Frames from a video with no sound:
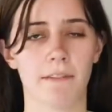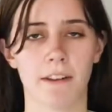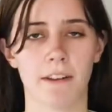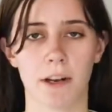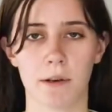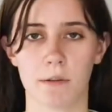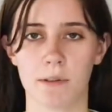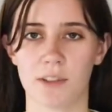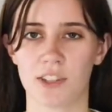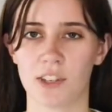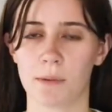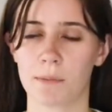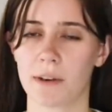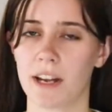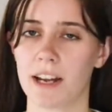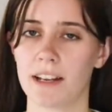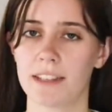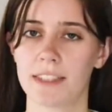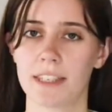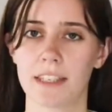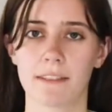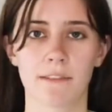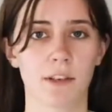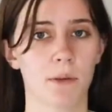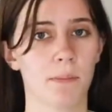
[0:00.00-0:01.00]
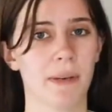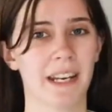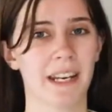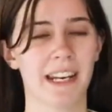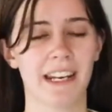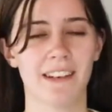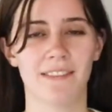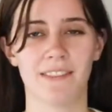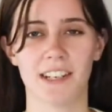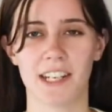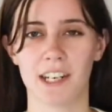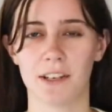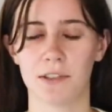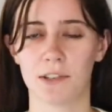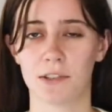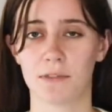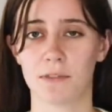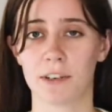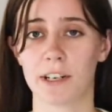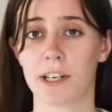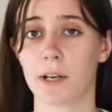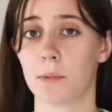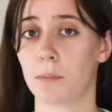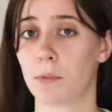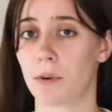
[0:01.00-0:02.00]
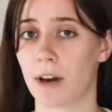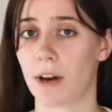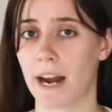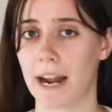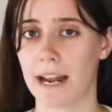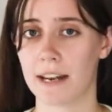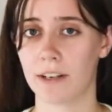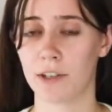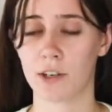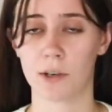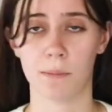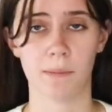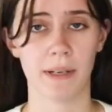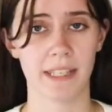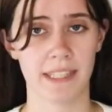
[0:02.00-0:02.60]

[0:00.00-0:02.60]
of fun with jump cut because you're making videos for your brand or